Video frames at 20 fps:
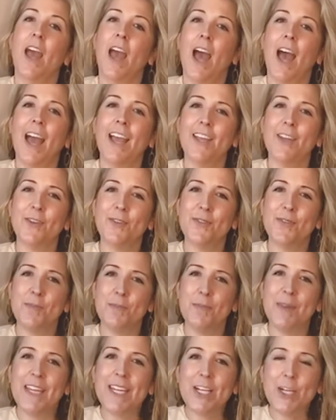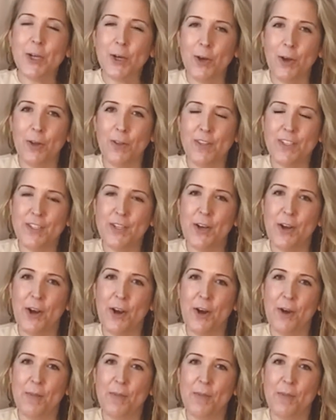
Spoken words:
I use mean girl, the term.